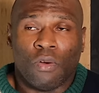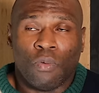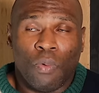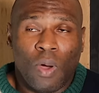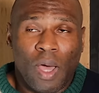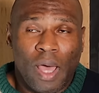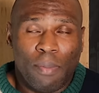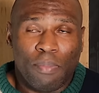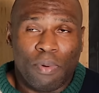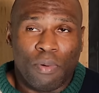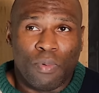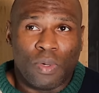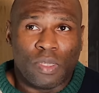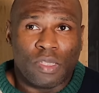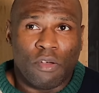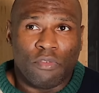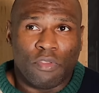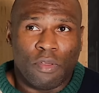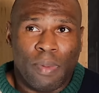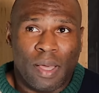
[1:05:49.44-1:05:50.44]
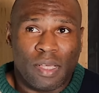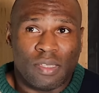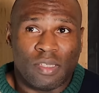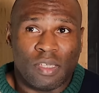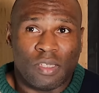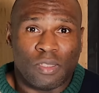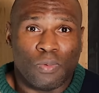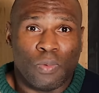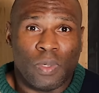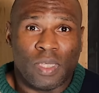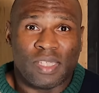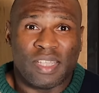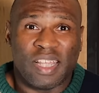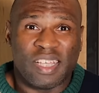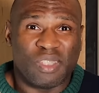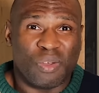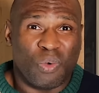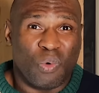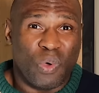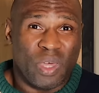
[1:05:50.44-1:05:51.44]
what happened was, after about 6 weeks, and
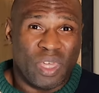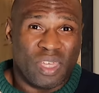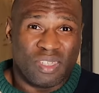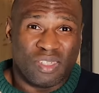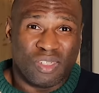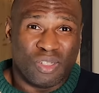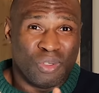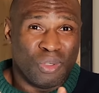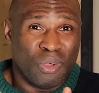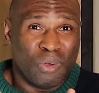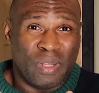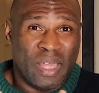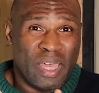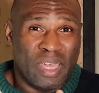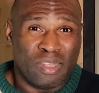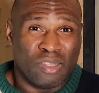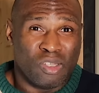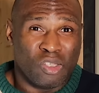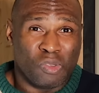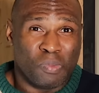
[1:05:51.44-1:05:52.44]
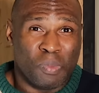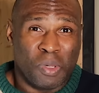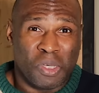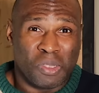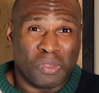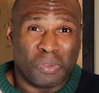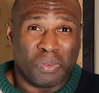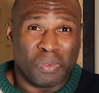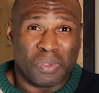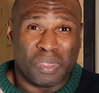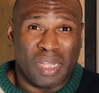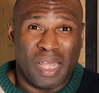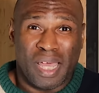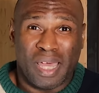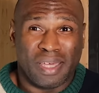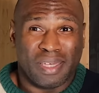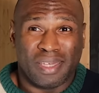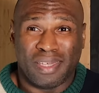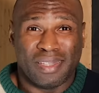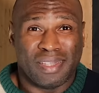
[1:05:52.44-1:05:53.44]
that's the quickest, you know that in dispersals, like,
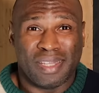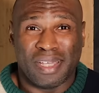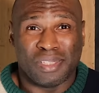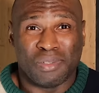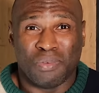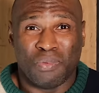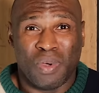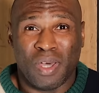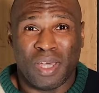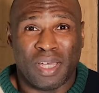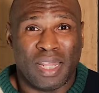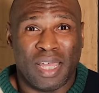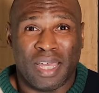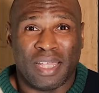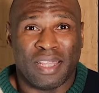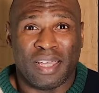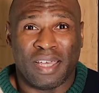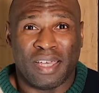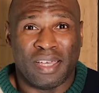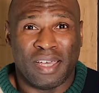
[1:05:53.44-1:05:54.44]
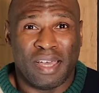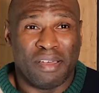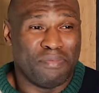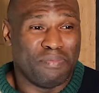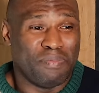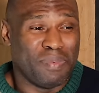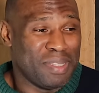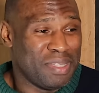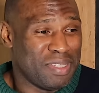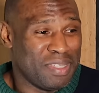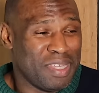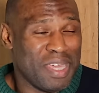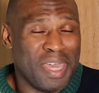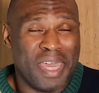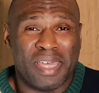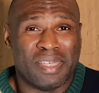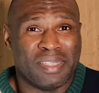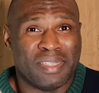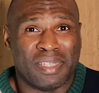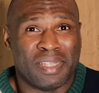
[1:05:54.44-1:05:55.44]
it doesn't work like that. I've been
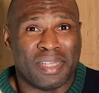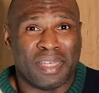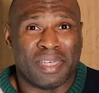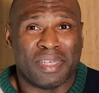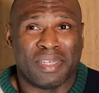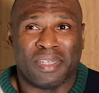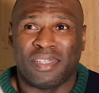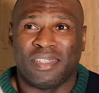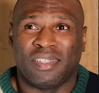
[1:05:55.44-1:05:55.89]
years in there.